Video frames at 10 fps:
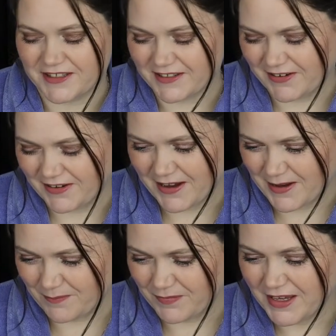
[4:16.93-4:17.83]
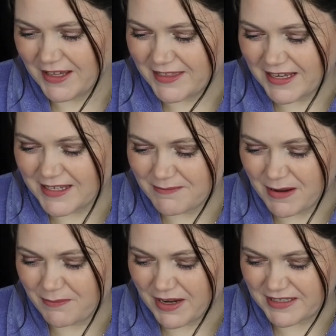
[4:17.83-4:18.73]
So, that's in
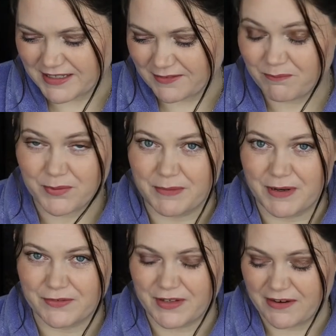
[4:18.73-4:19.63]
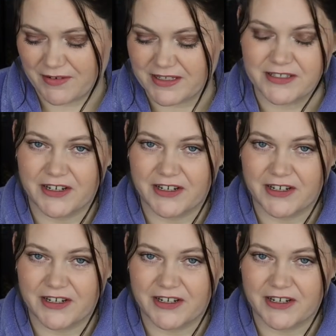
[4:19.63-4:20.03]
my basket pretty much for that reason.